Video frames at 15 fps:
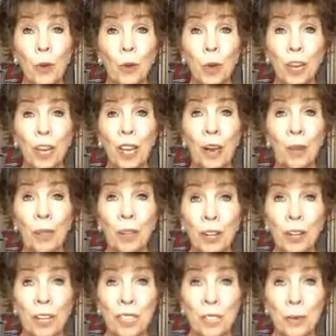were in our
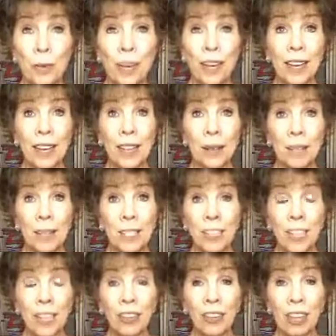30s. We had a couple of
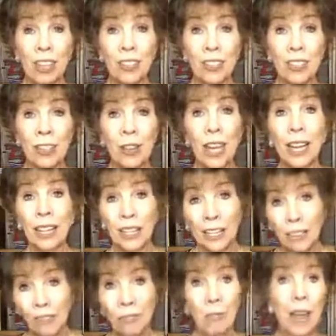children, and so I had
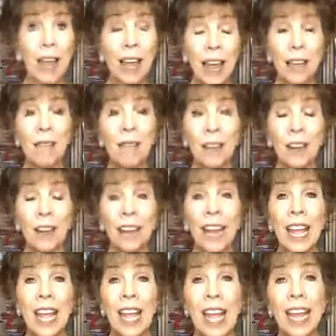lived my life there.
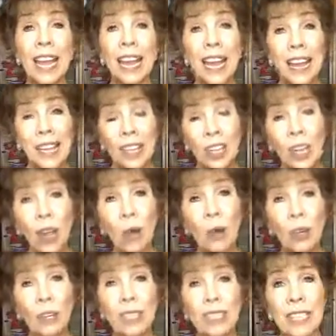And I had
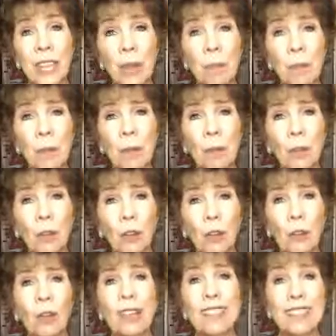noticed how people
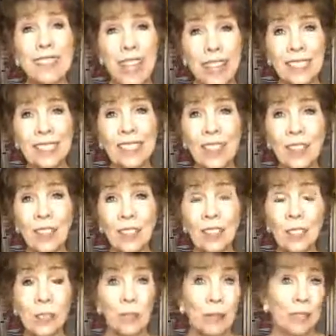criticized
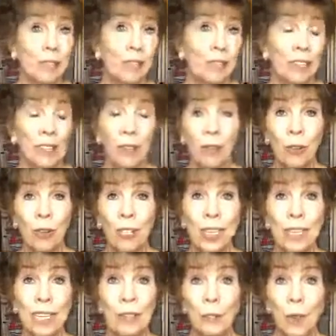others, you know, who
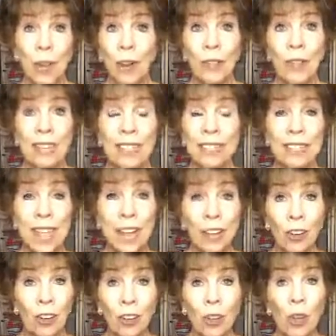didn't wear the
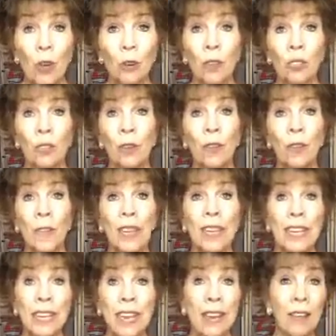designer clothes, or if they
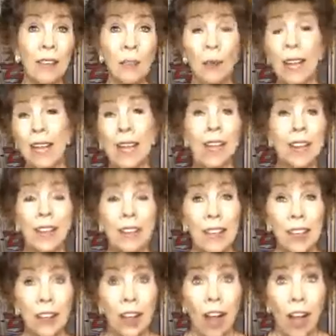didn't have the right kind of
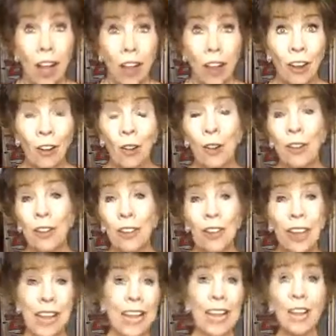car, or their
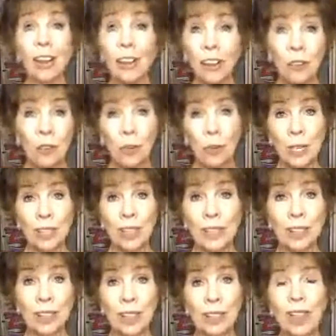hair
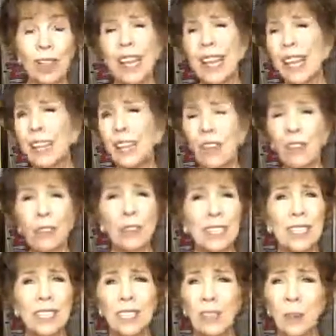wasn't, you know, there
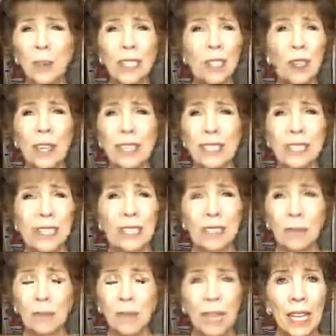was just so much
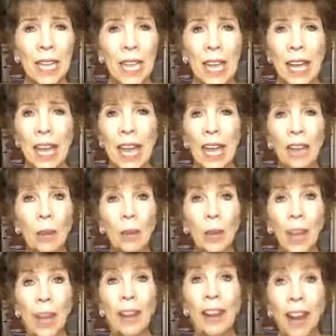criticism. And
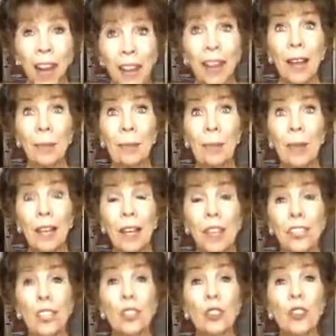when I got up
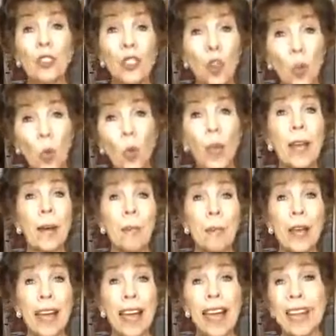to
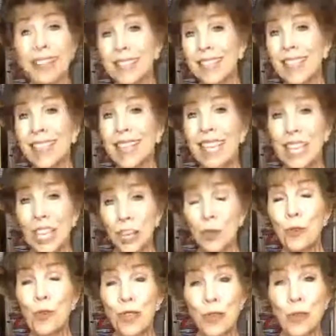Sequim,
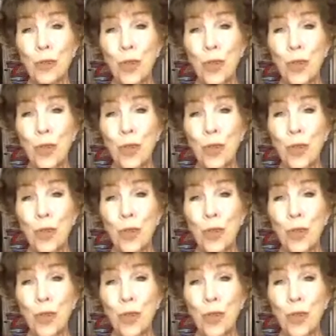Sequim,